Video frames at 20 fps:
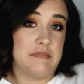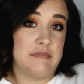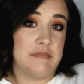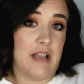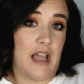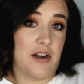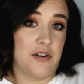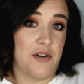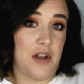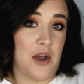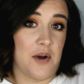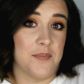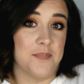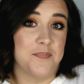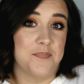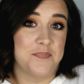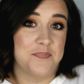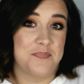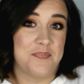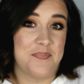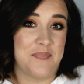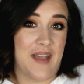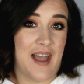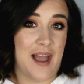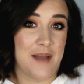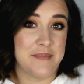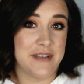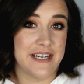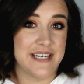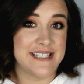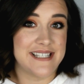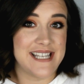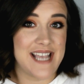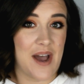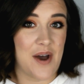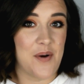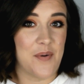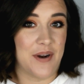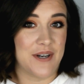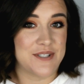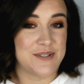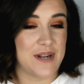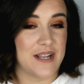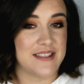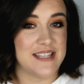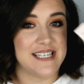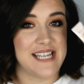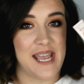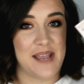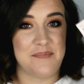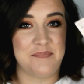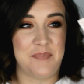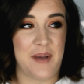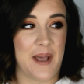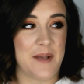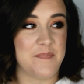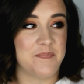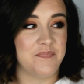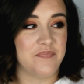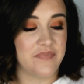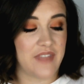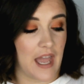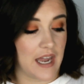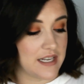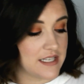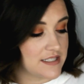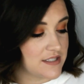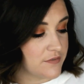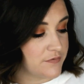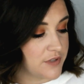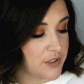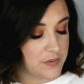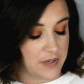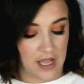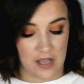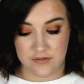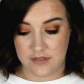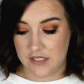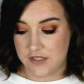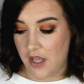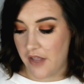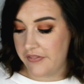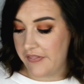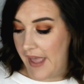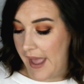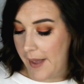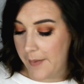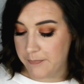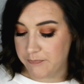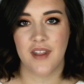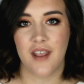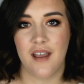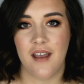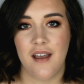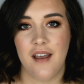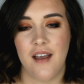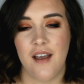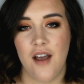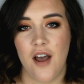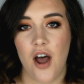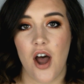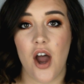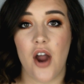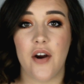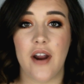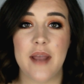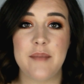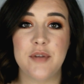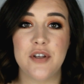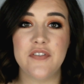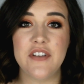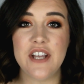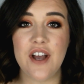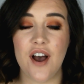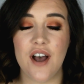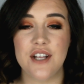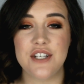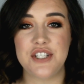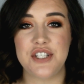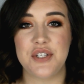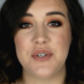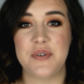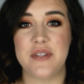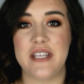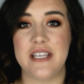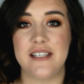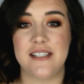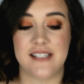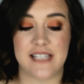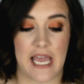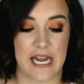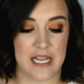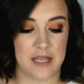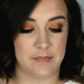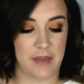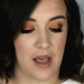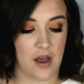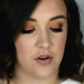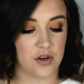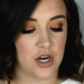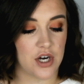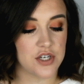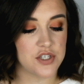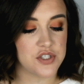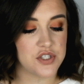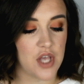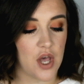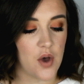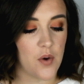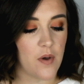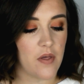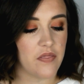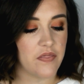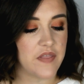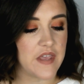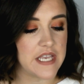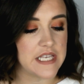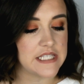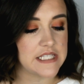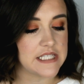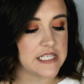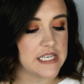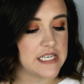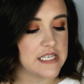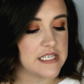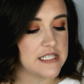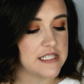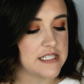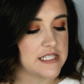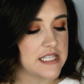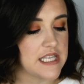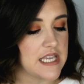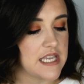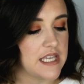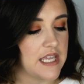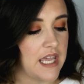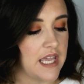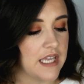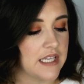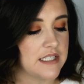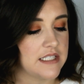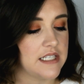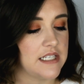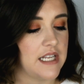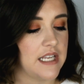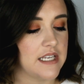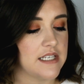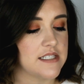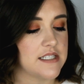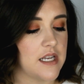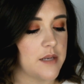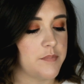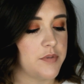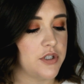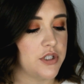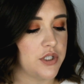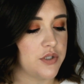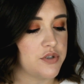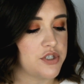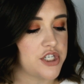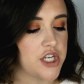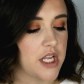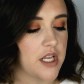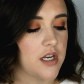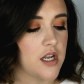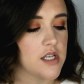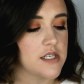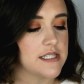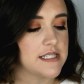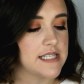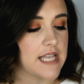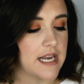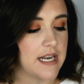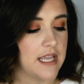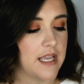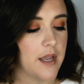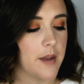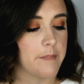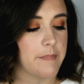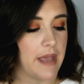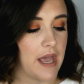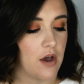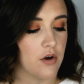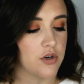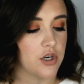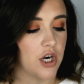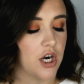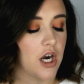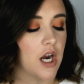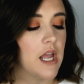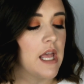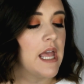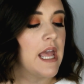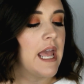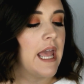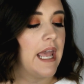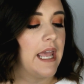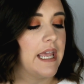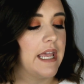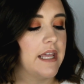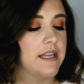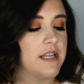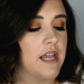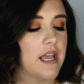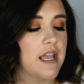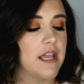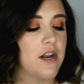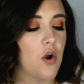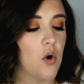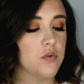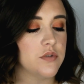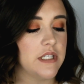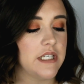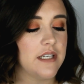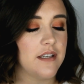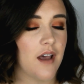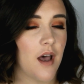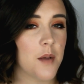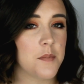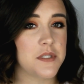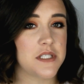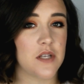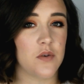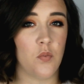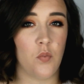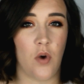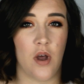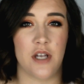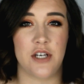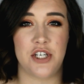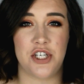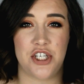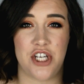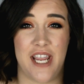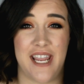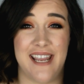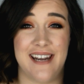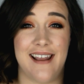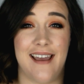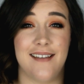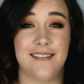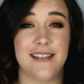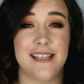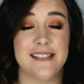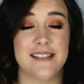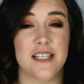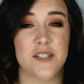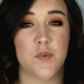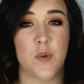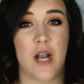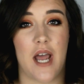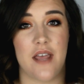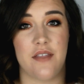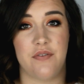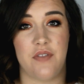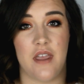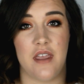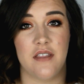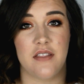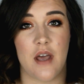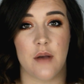I don't know. I'm going to see how it wears throughout the day, but that is the fluid ounces on that. All right, moving on to the setting powder. So this is the Candid Anti-Pollution Setting Powder, and it only comes in 1 shade. At least that's what I think.